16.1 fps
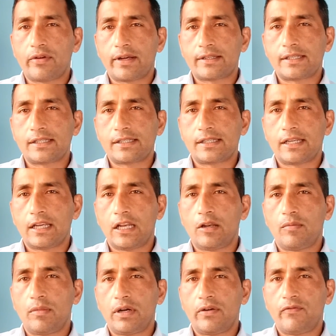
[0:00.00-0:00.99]
to access an
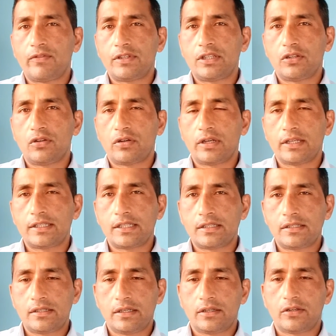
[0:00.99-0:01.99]
element which is not
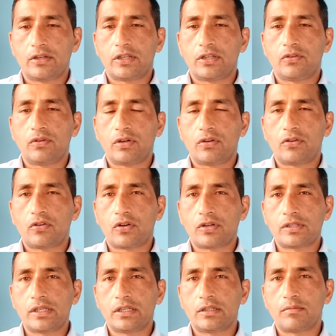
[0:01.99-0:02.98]
existing and you are
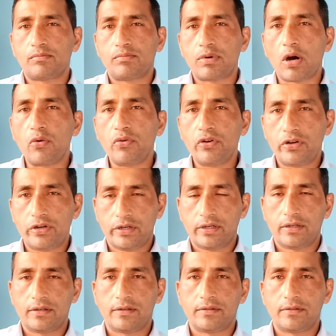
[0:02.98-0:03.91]
crossing the boundary.